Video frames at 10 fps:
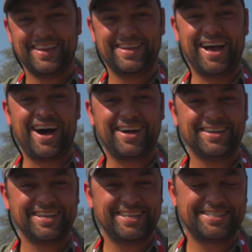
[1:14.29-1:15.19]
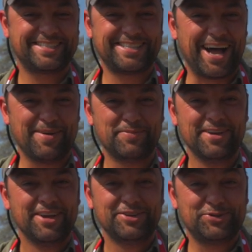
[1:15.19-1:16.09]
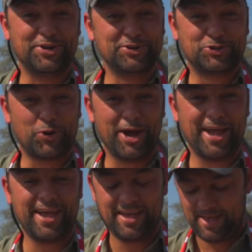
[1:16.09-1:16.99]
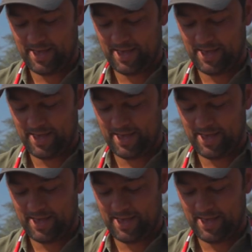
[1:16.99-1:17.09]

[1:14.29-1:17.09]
Now it's time to enjoy